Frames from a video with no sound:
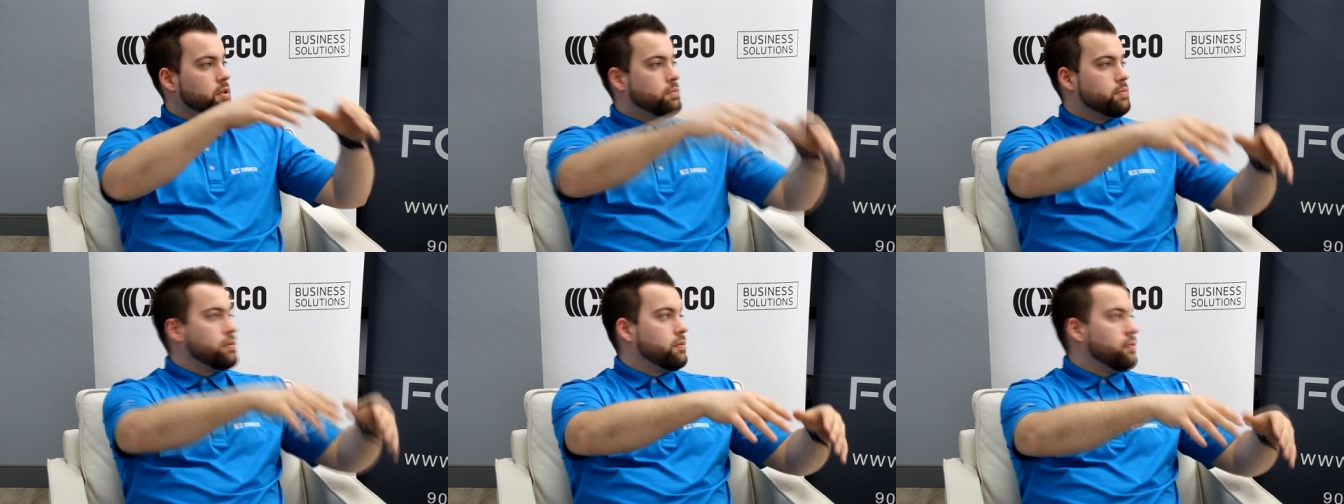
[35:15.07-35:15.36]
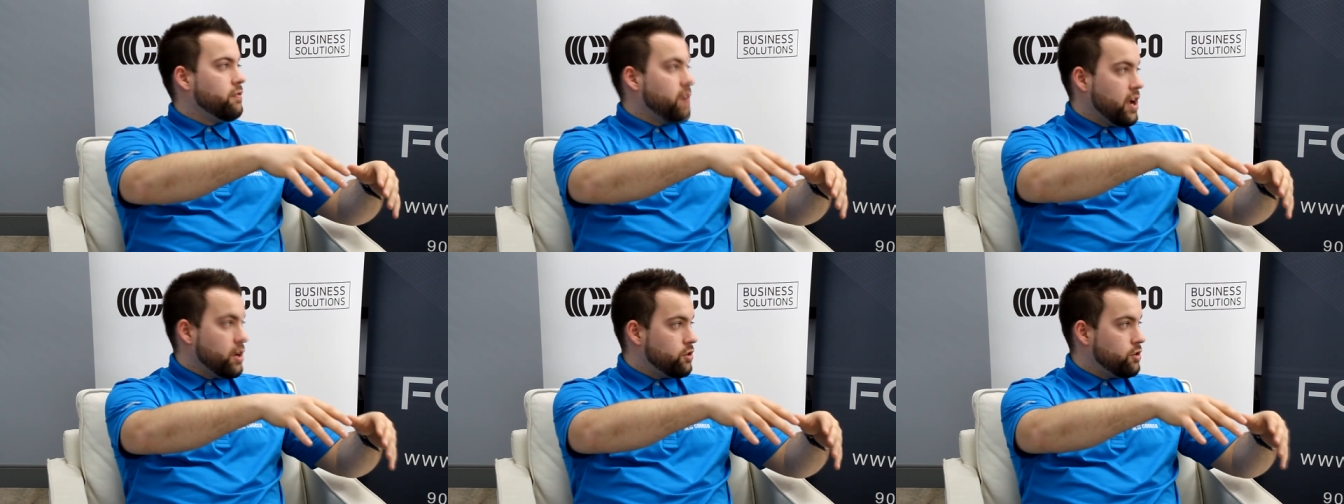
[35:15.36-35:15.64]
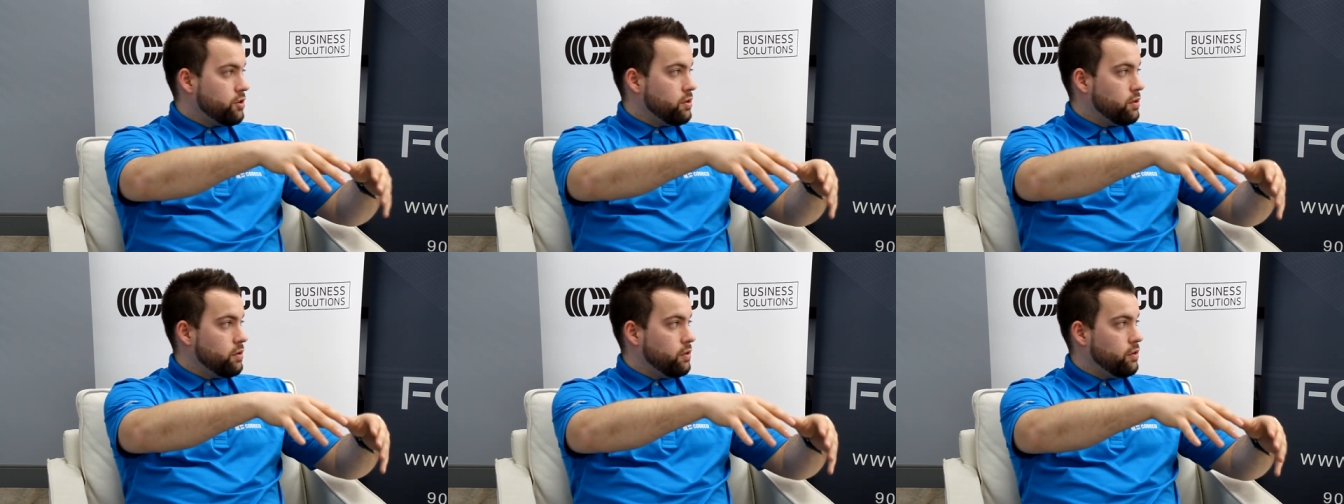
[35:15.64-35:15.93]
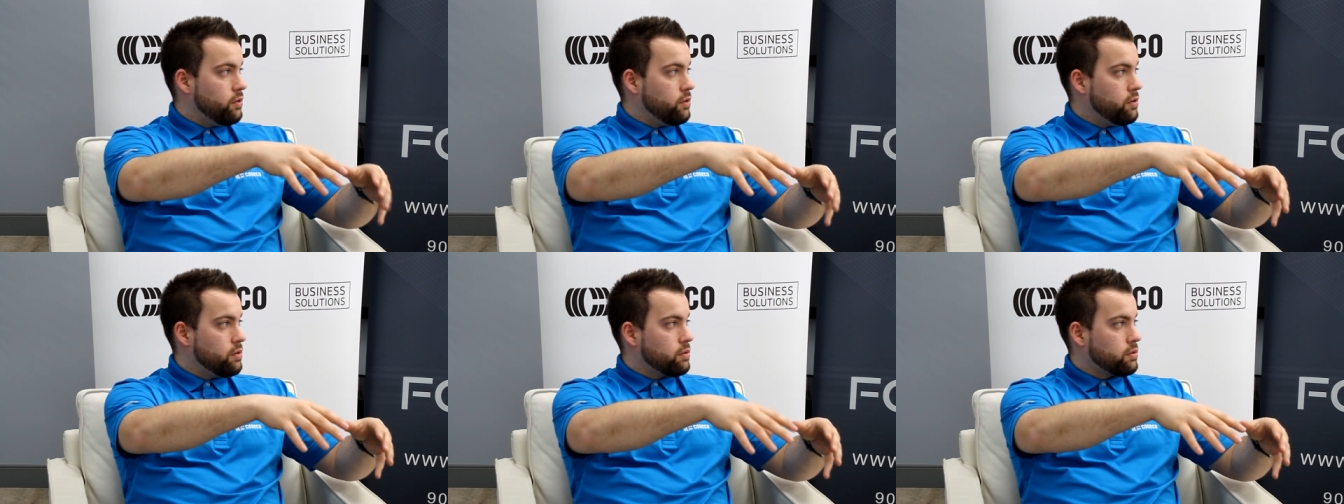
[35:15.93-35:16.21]

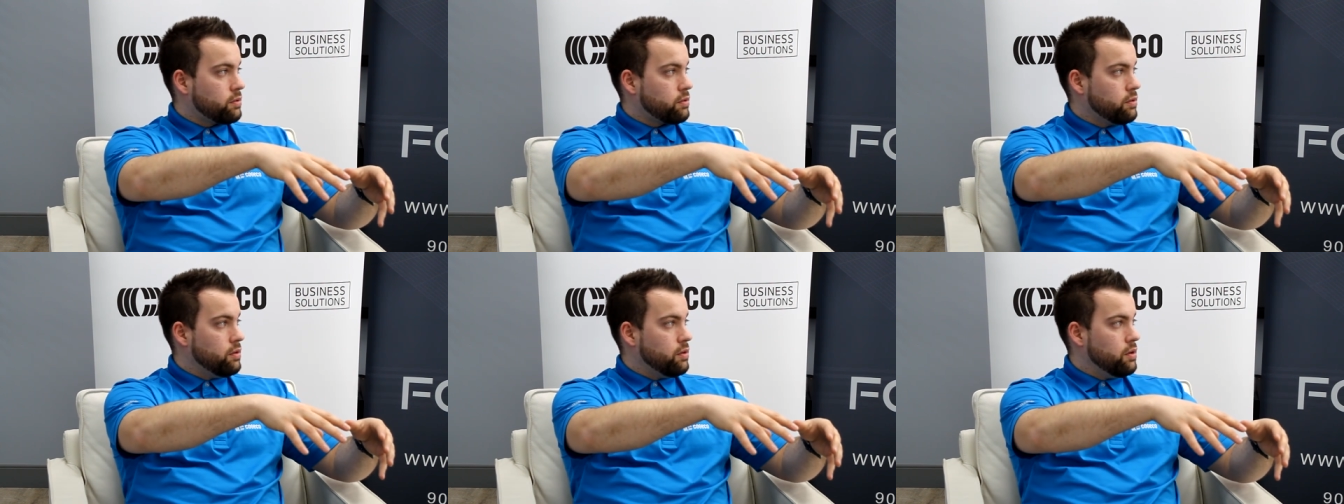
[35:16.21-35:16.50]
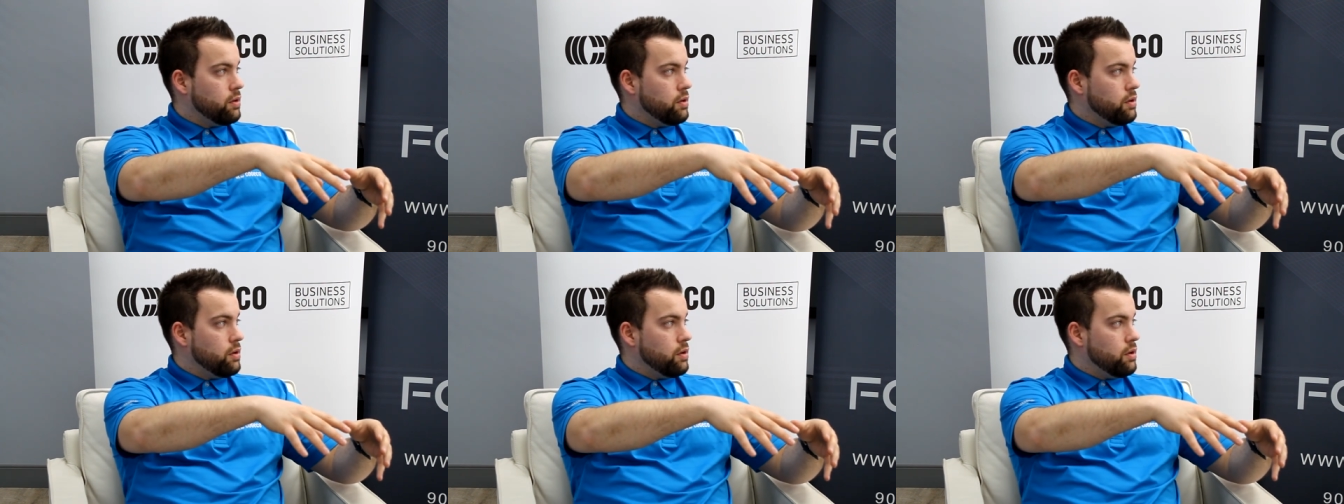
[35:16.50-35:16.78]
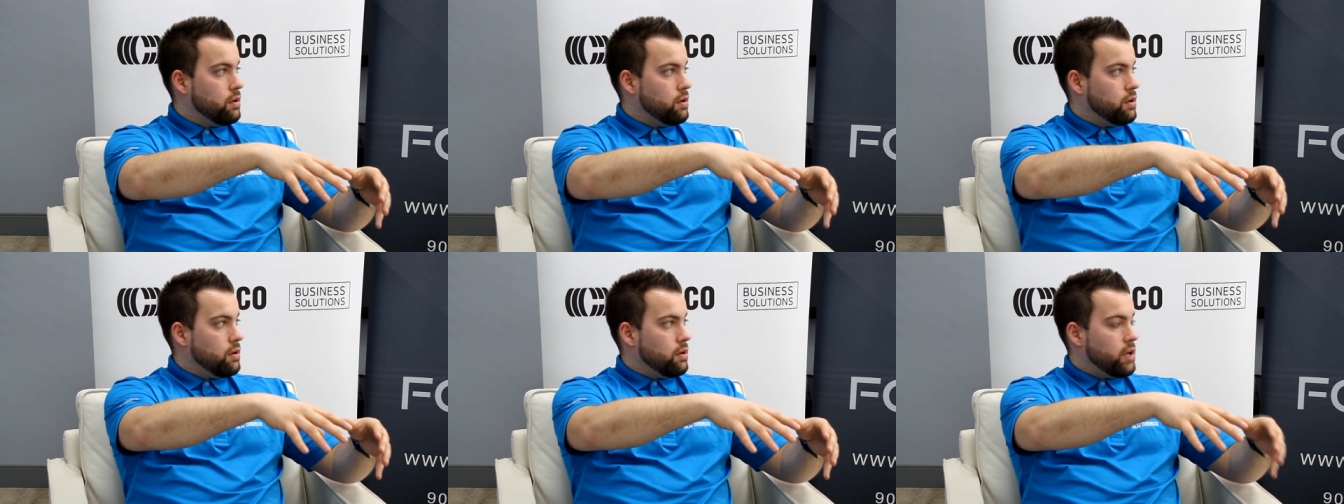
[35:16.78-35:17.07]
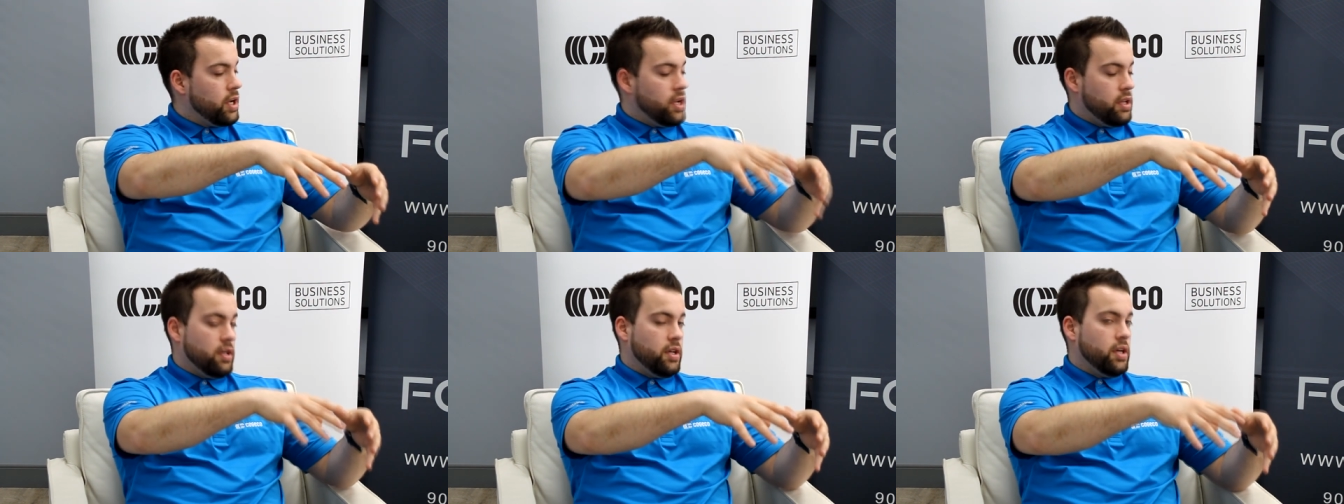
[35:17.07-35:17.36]
professionals. Right.
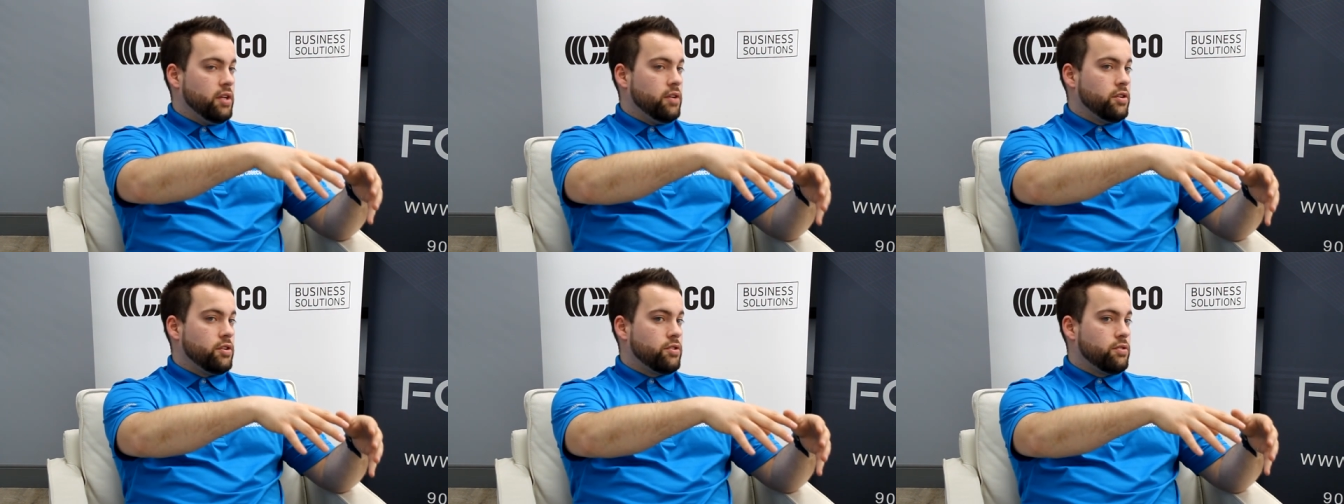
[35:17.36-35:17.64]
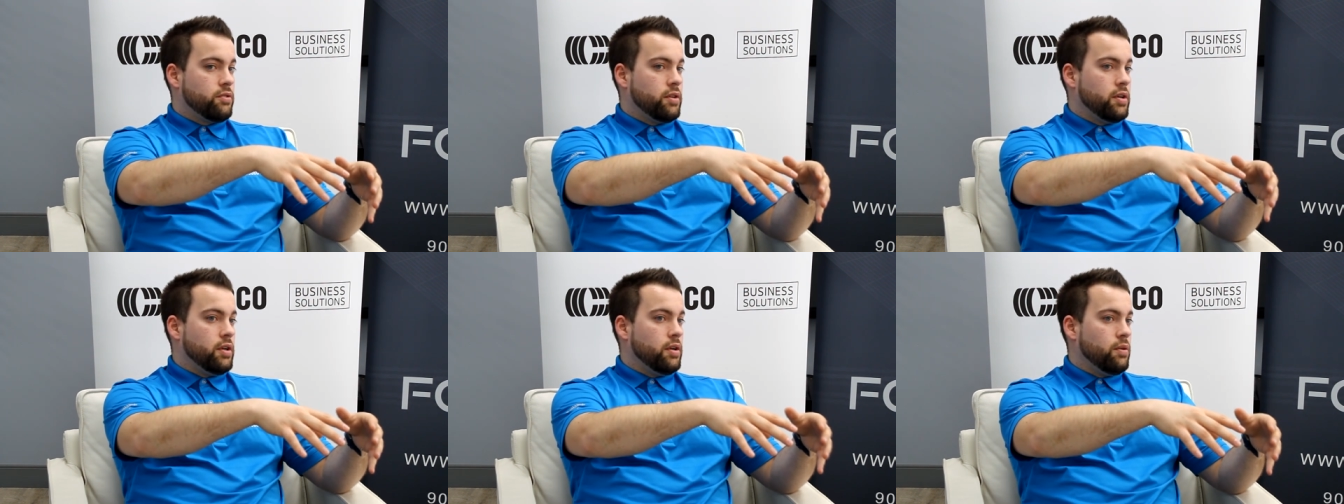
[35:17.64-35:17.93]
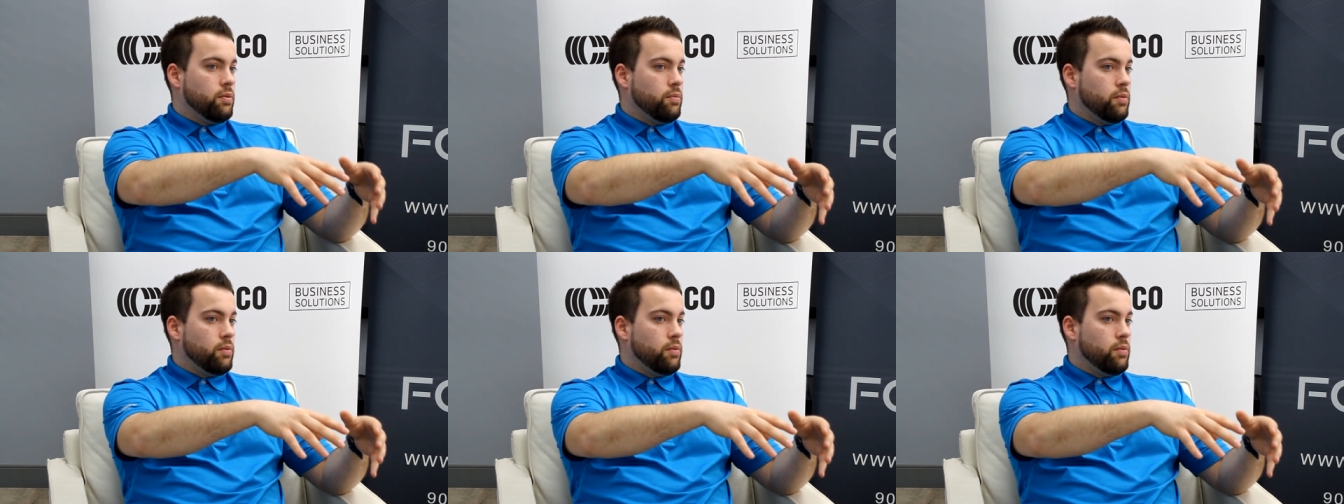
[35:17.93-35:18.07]
In the industry